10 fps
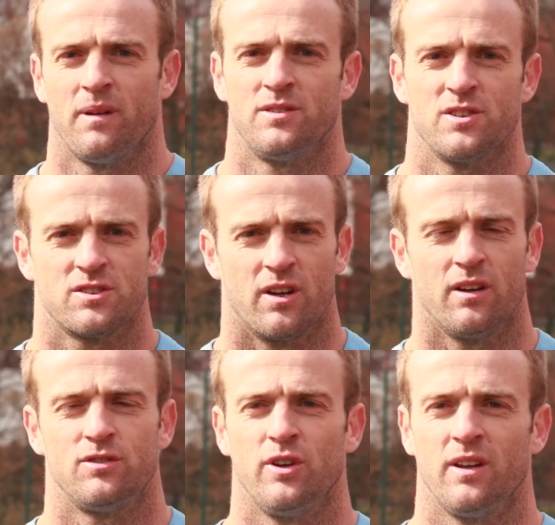just
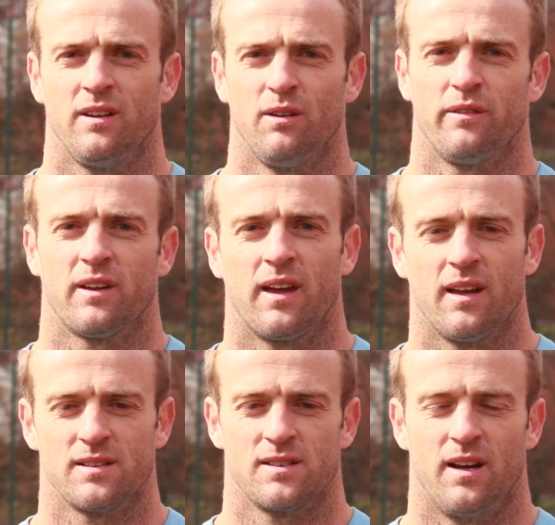signed a 2-year deal with the
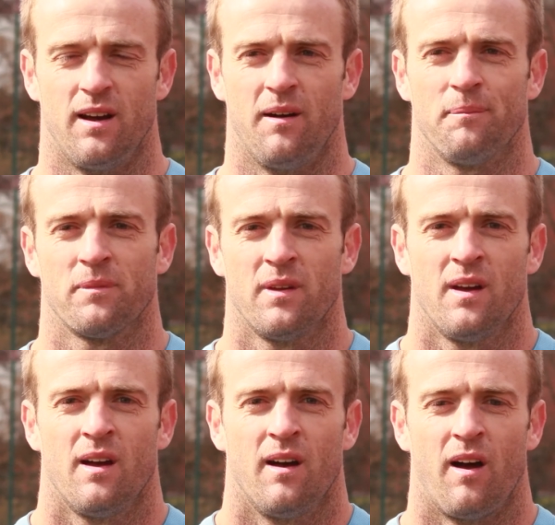Kings.
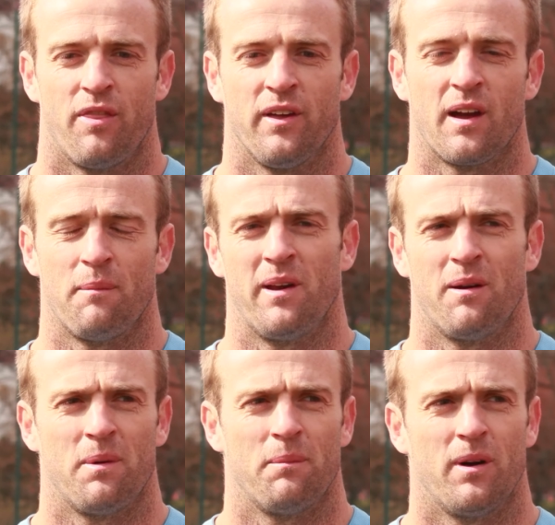I think I made
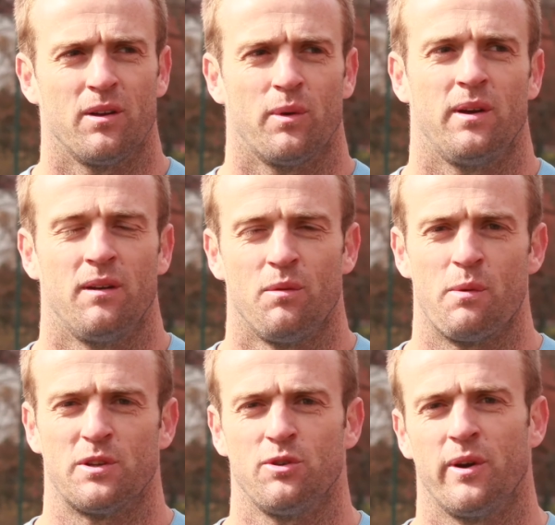up my mind when we
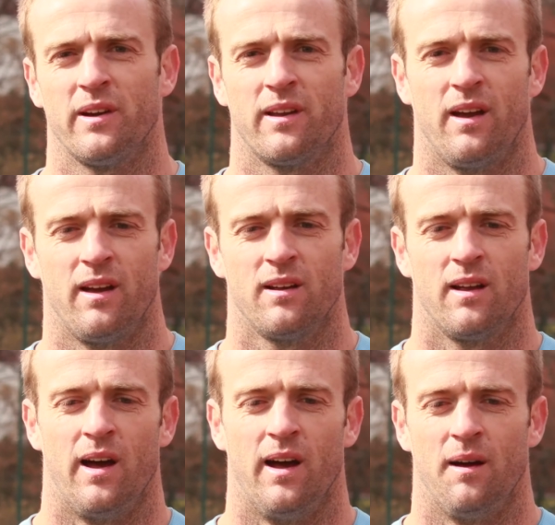were touring there
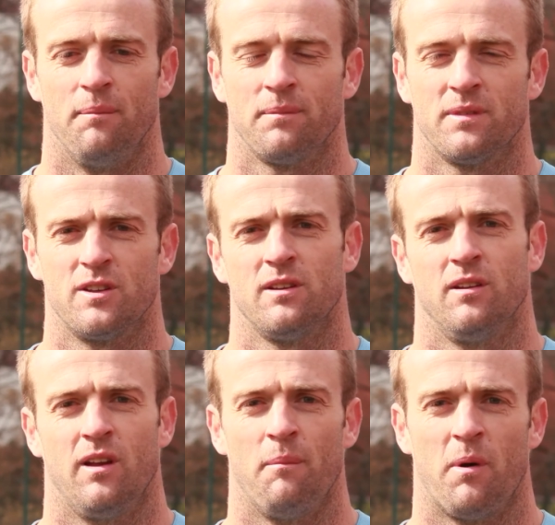
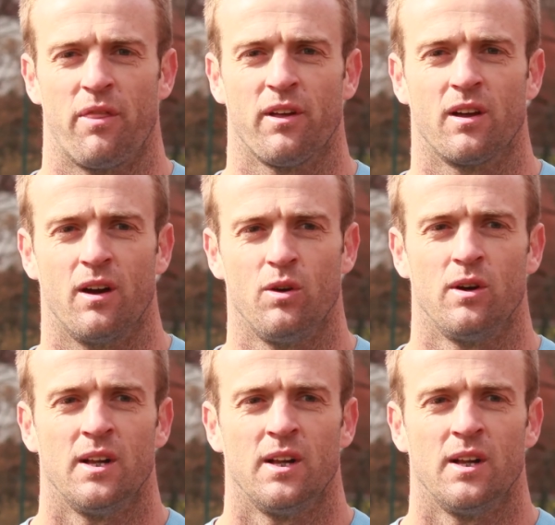a month ago.